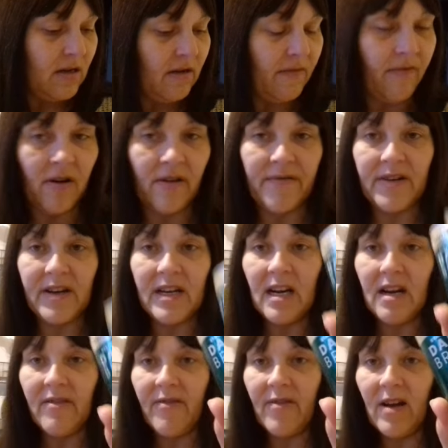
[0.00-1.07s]
I've got a
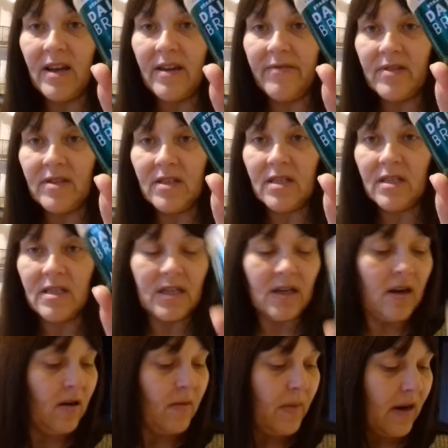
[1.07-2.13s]
vanilla flavour
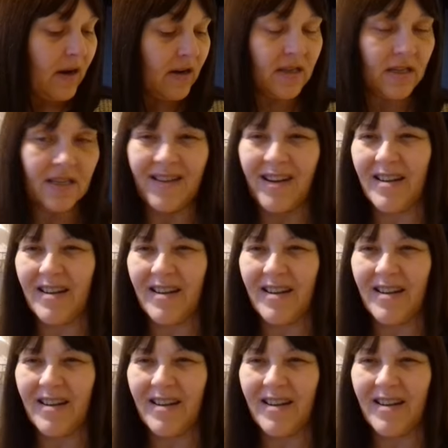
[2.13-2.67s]
Starbucks.